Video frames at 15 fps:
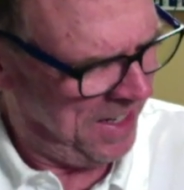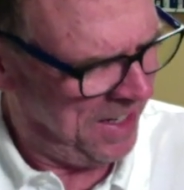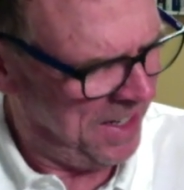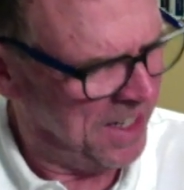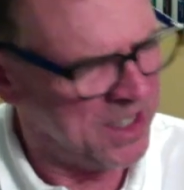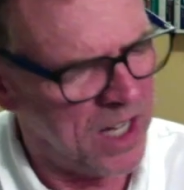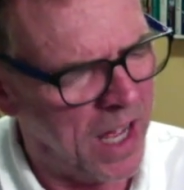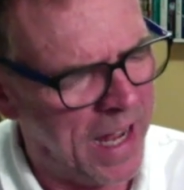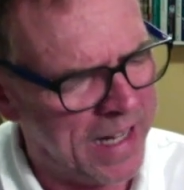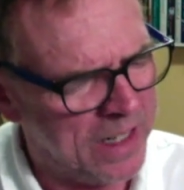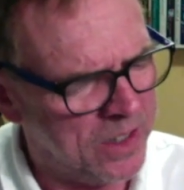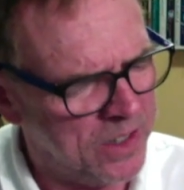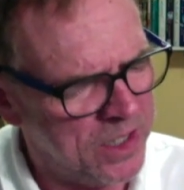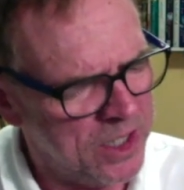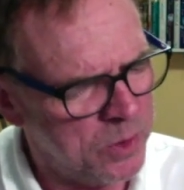His
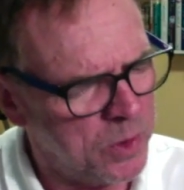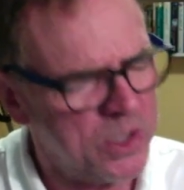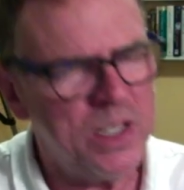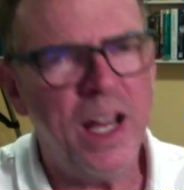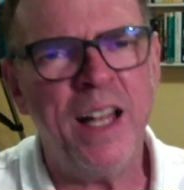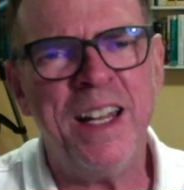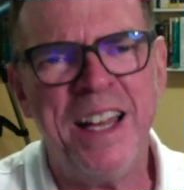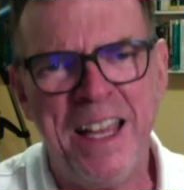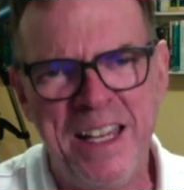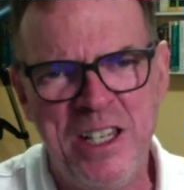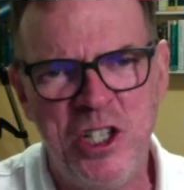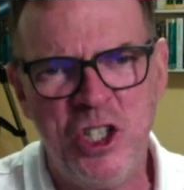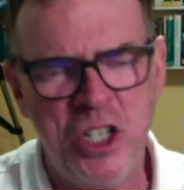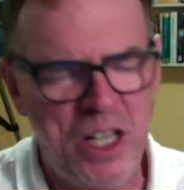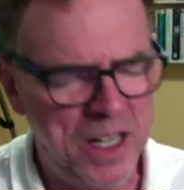idleness was not
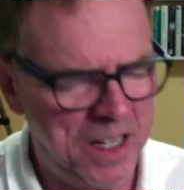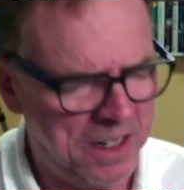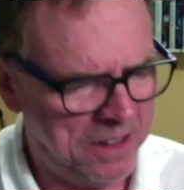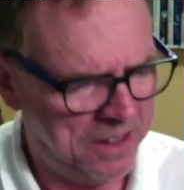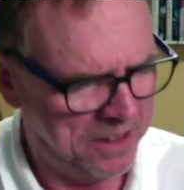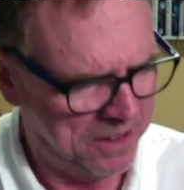hygienic,